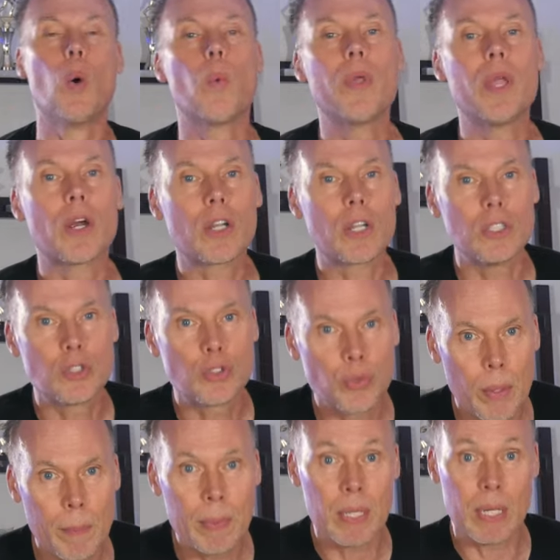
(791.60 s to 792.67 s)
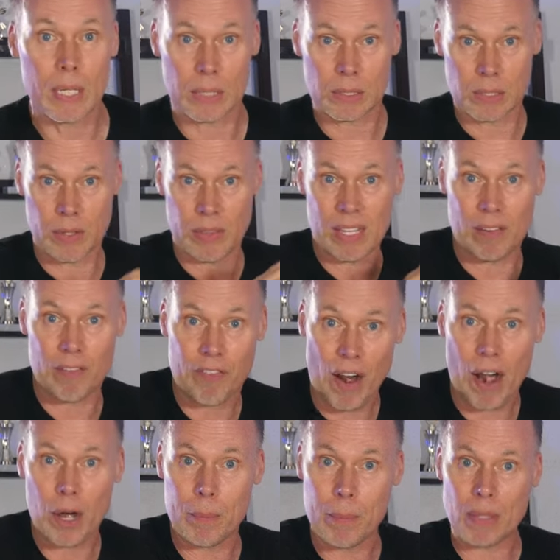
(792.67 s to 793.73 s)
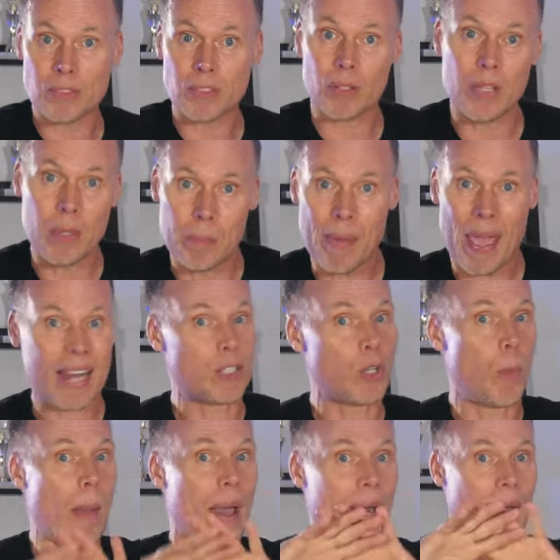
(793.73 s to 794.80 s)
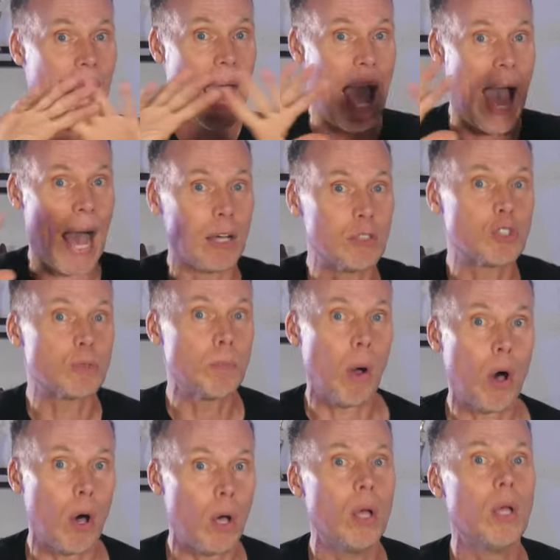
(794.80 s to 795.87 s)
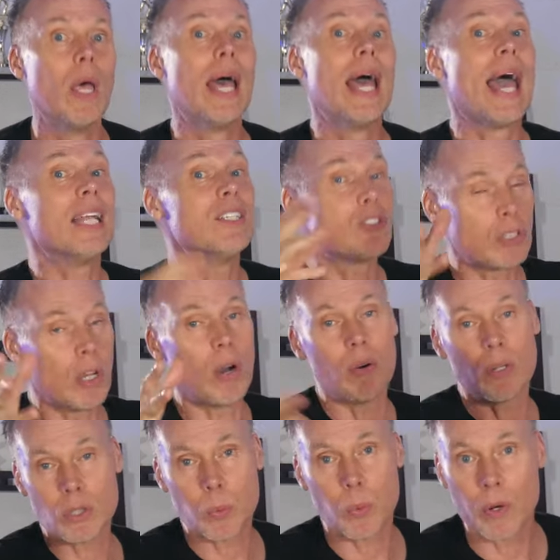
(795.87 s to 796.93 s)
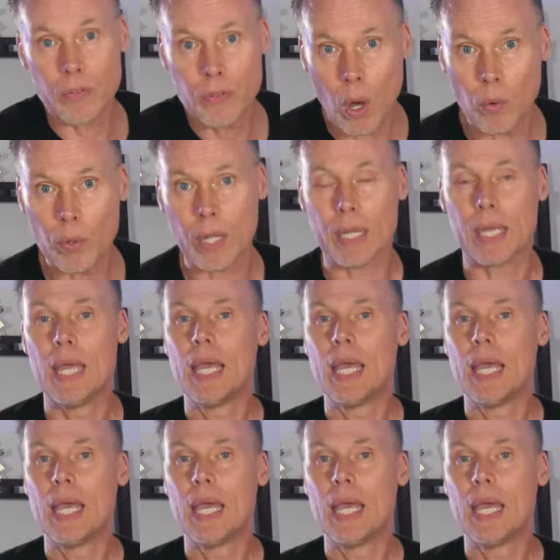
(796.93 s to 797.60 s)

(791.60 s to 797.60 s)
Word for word: we are contributing to the environmental impact, no matter how small, and so it's worth noting.